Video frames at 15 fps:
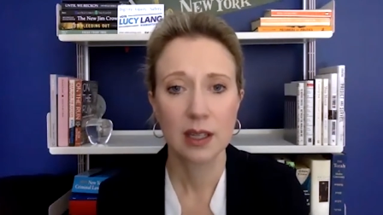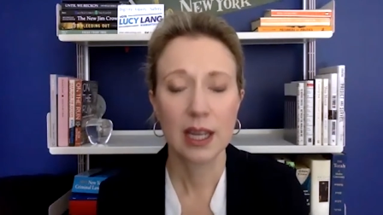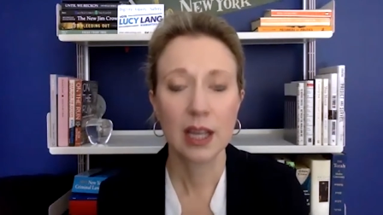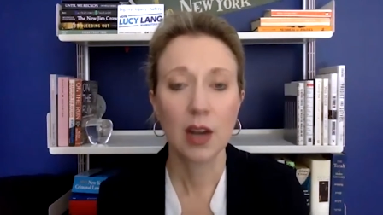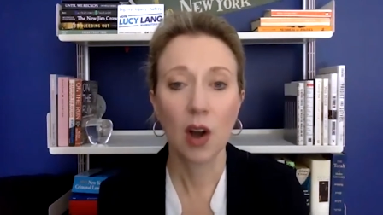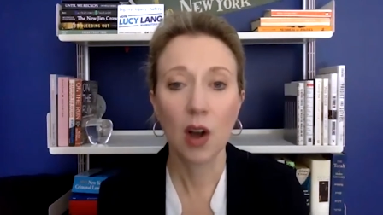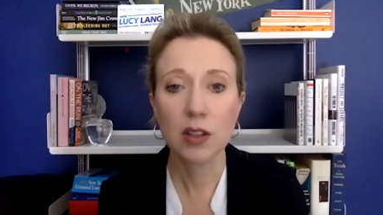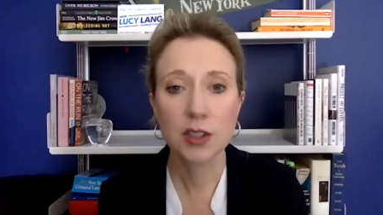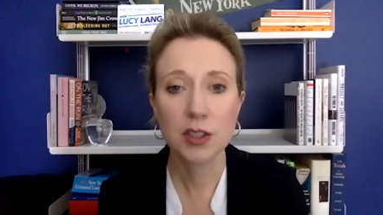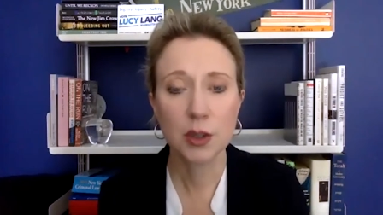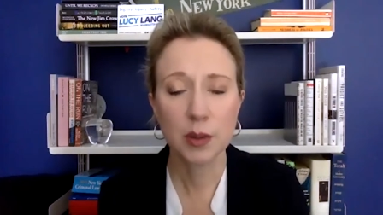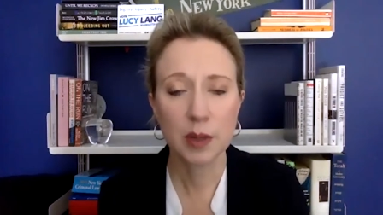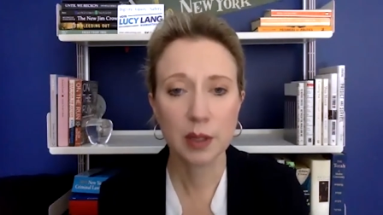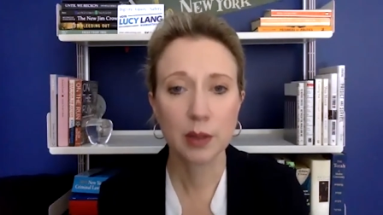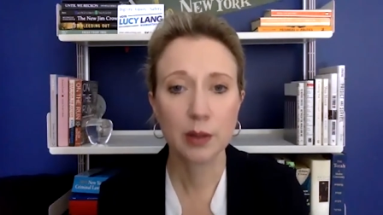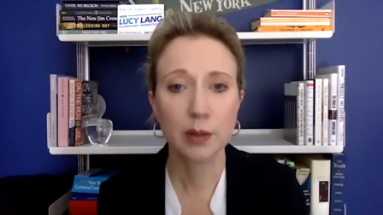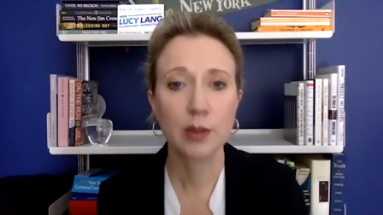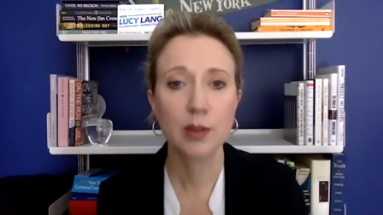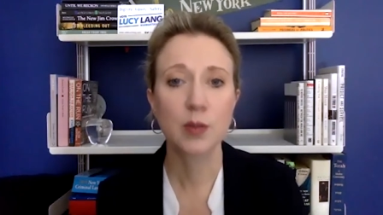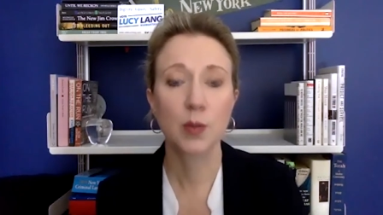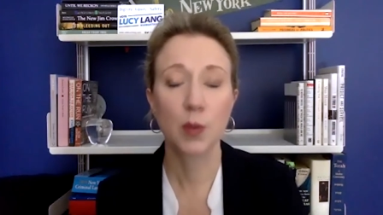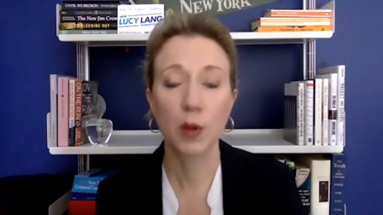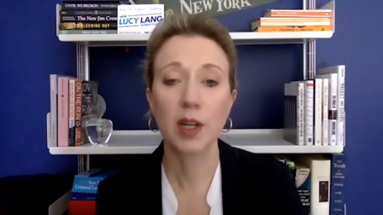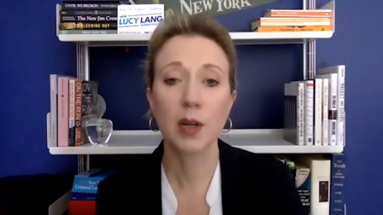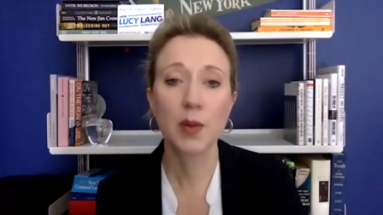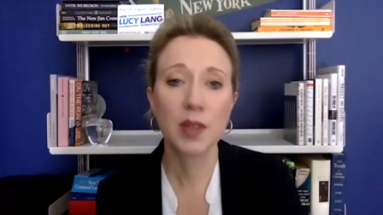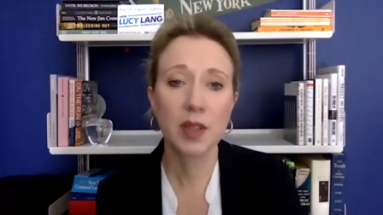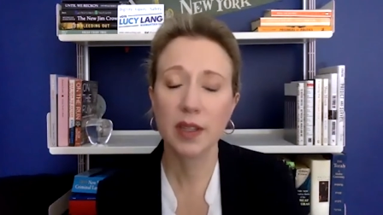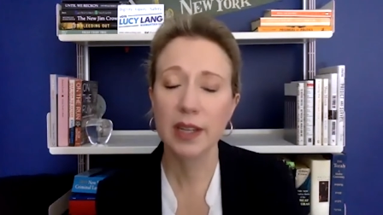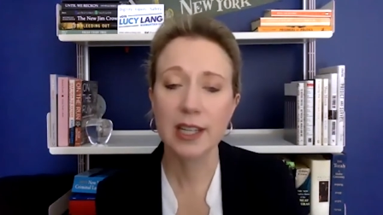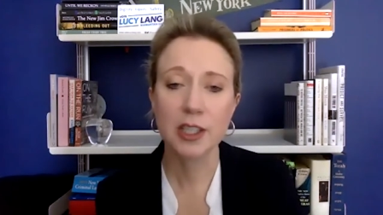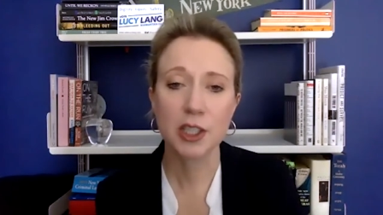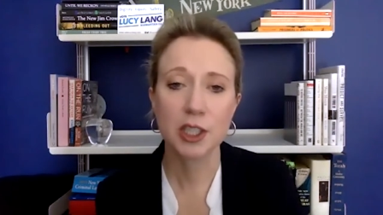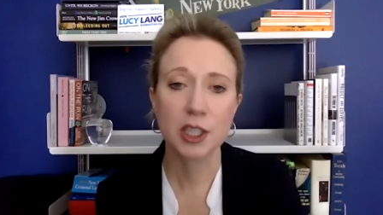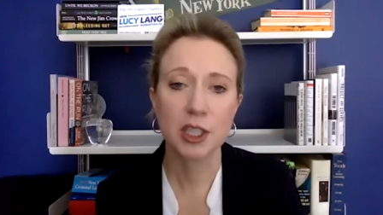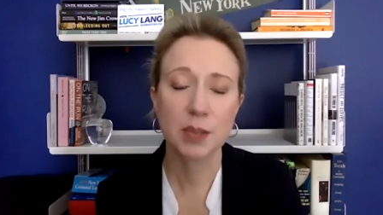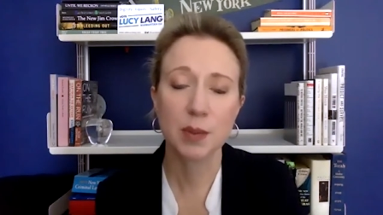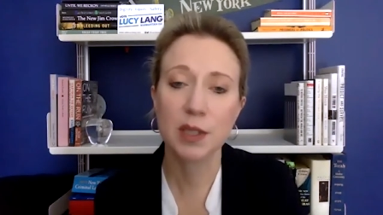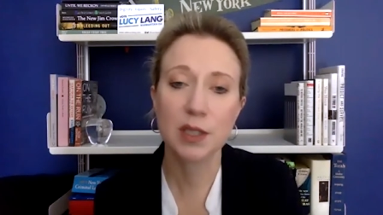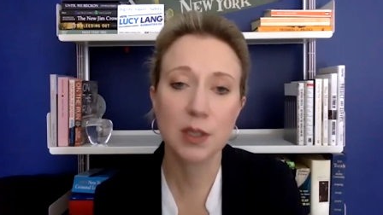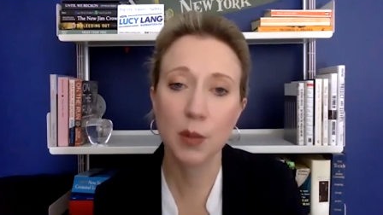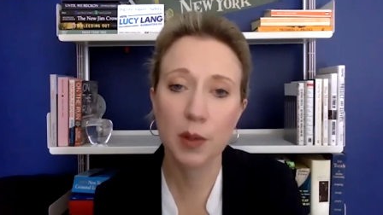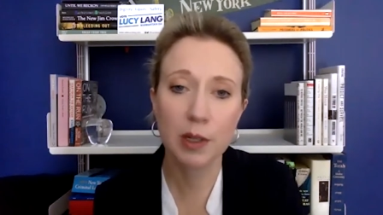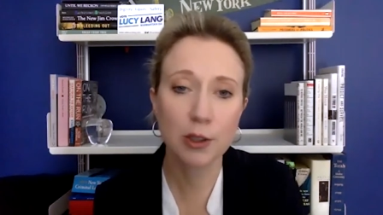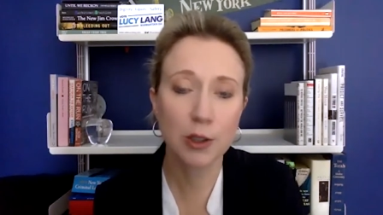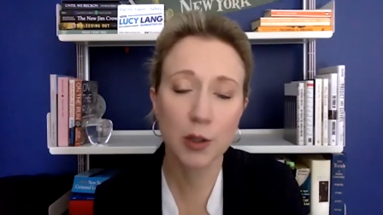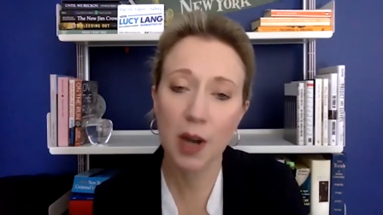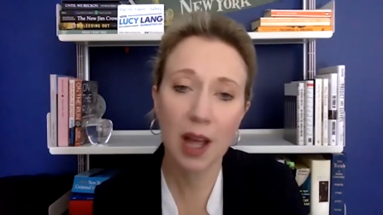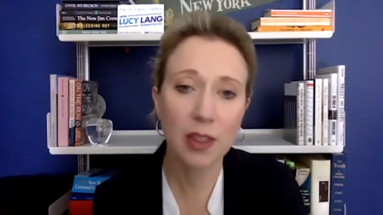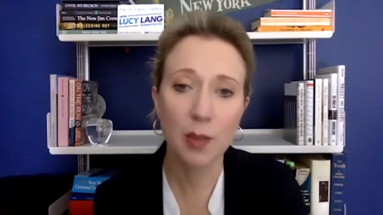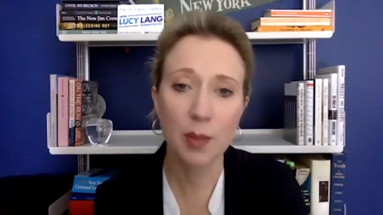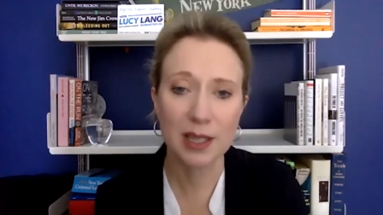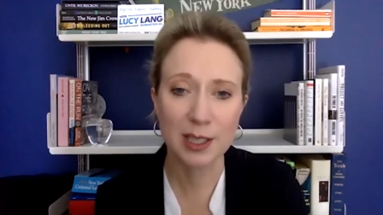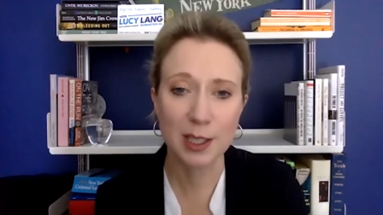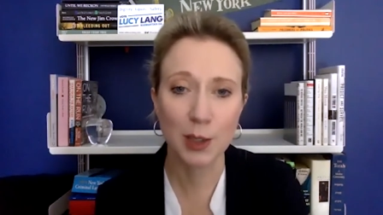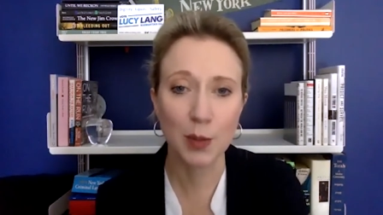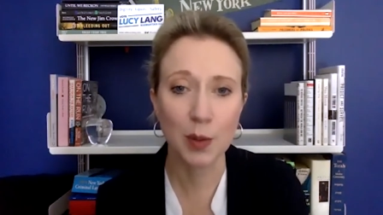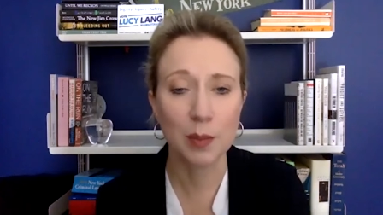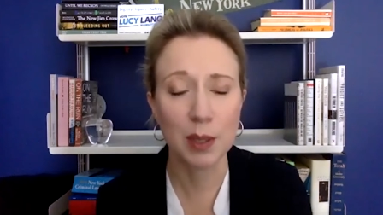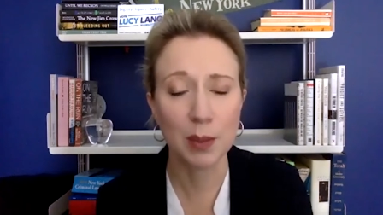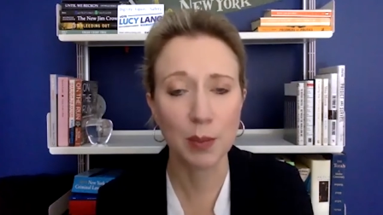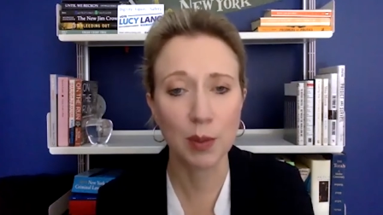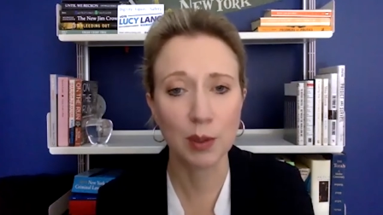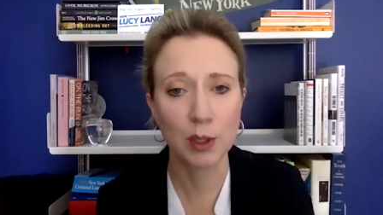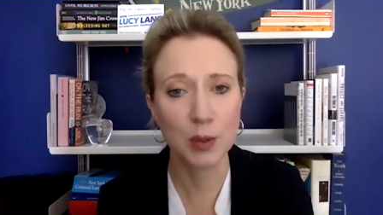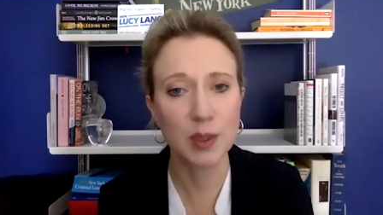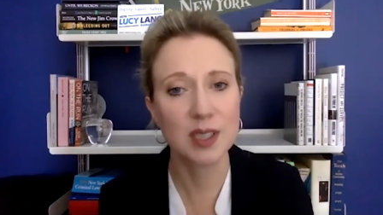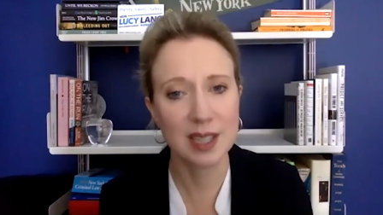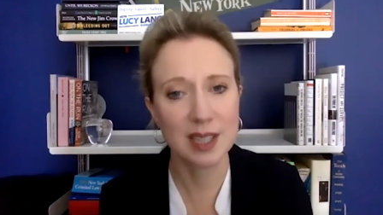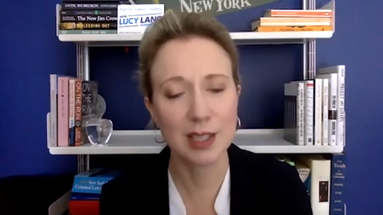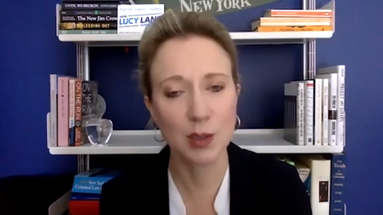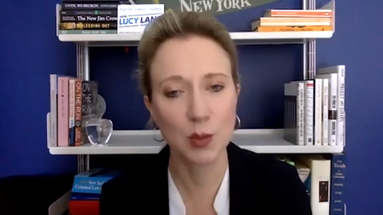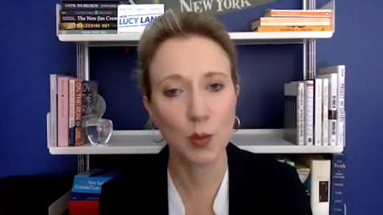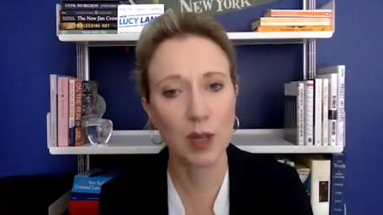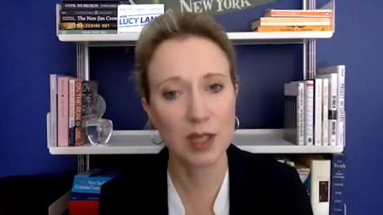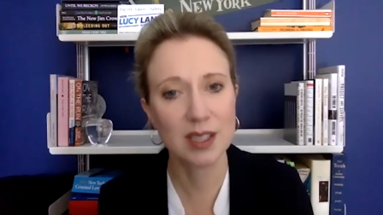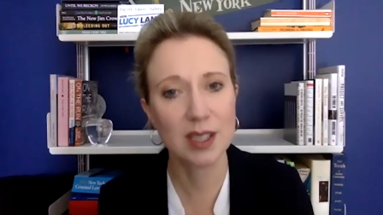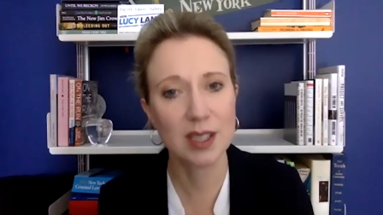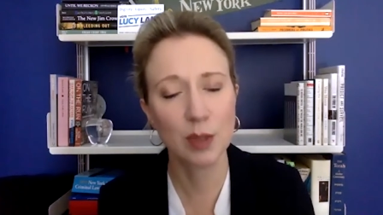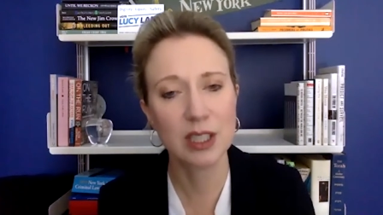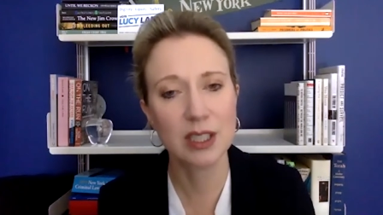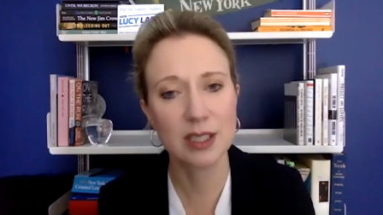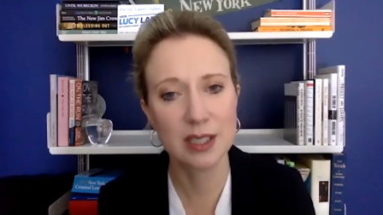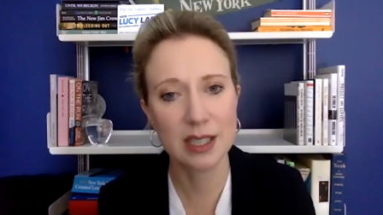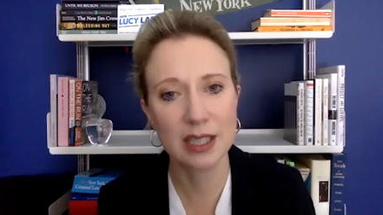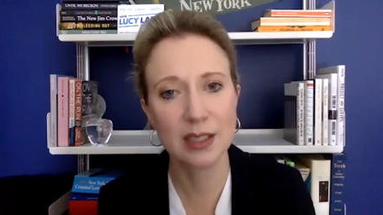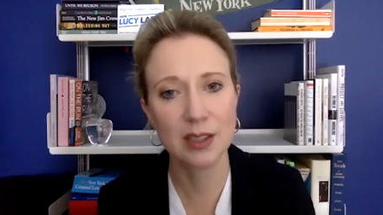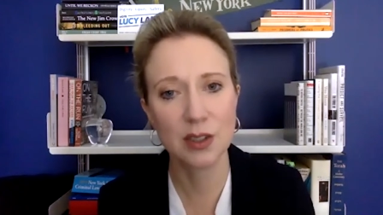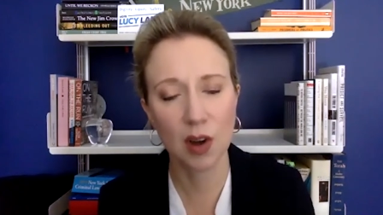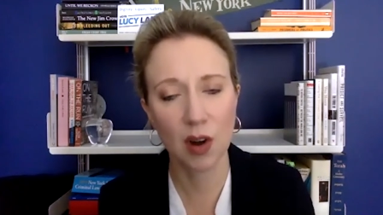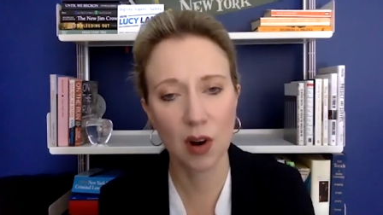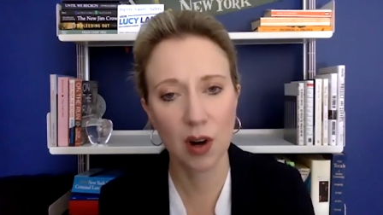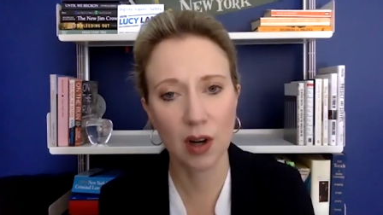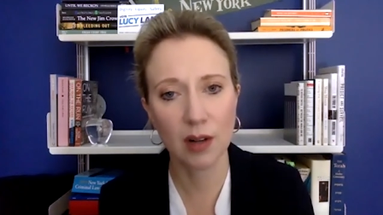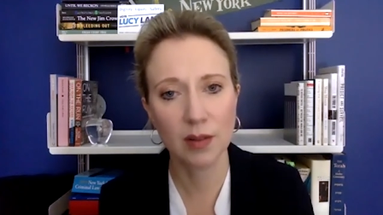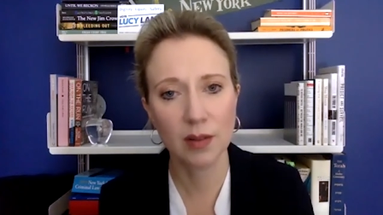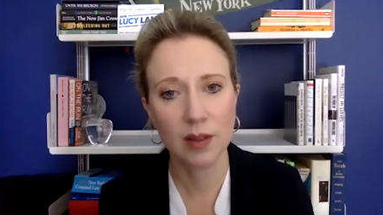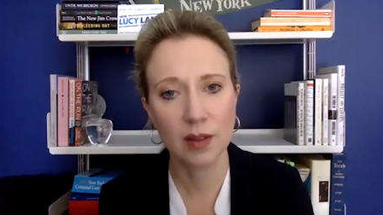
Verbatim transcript: It also includes working with clinicians, because lawyers are not the best equipped people to assess what someone's needs are.